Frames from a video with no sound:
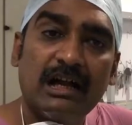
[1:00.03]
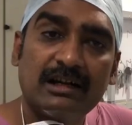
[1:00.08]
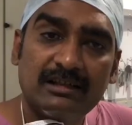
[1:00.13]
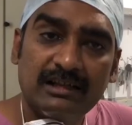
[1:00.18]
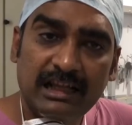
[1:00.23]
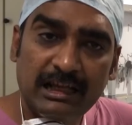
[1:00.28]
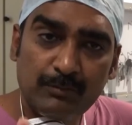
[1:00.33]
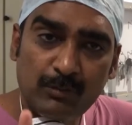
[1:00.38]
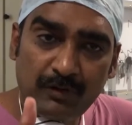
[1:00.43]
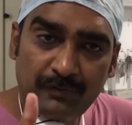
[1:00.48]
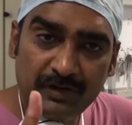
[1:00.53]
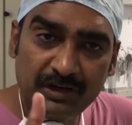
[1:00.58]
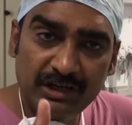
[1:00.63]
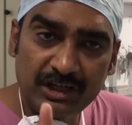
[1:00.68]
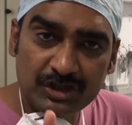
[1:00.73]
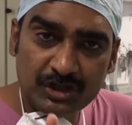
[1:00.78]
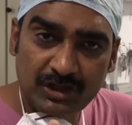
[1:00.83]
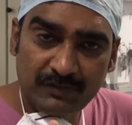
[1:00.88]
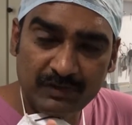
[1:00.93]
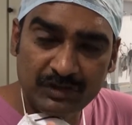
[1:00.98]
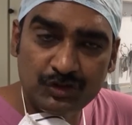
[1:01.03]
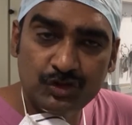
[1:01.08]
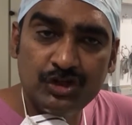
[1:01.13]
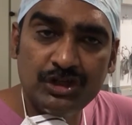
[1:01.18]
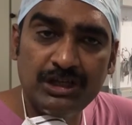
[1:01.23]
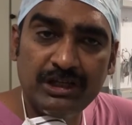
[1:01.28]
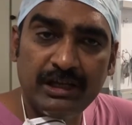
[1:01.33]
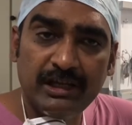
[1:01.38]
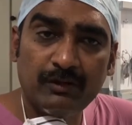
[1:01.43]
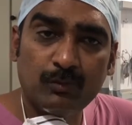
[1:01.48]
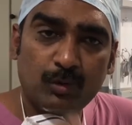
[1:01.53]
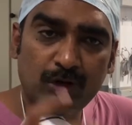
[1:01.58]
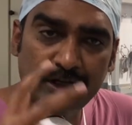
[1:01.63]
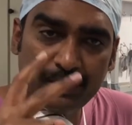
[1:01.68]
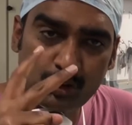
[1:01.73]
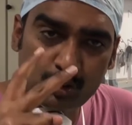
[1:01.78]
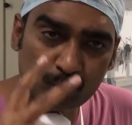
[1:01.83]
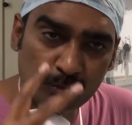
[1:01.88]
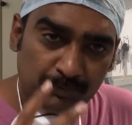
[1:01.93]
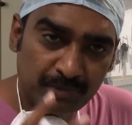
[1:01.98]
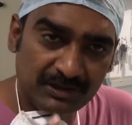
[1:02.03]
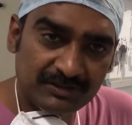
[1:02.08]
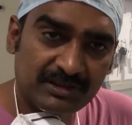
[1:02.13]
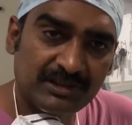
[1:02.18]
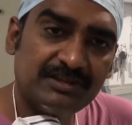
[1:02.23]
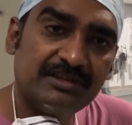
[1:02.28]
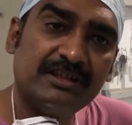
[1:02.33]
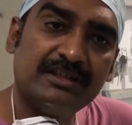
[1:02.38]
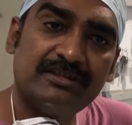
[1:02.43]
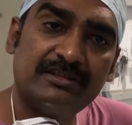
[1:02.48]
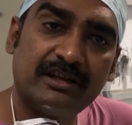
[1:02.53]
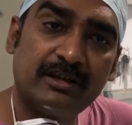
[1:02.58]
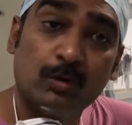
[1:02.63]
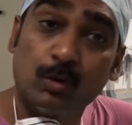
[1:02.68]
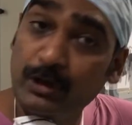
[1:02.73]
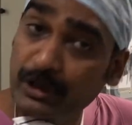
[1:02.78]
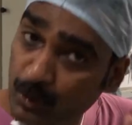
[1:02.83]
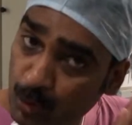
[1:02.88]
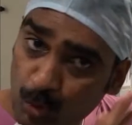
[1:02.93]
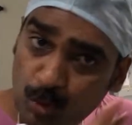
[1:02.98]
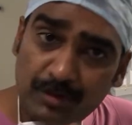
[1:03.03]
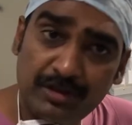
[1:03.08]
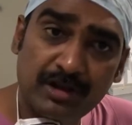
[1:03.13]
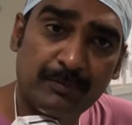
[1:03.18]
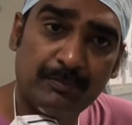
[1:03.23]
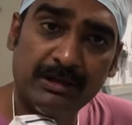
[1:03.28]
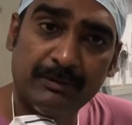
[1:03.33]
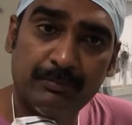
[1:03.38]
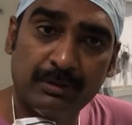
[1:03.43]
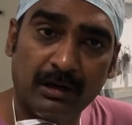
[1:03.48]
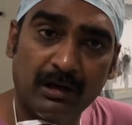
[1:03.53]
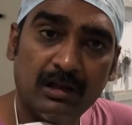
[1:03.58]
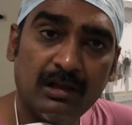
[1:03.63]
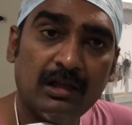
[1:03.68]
At the time of induction with GA, only 2 persons inside the OT, no other people.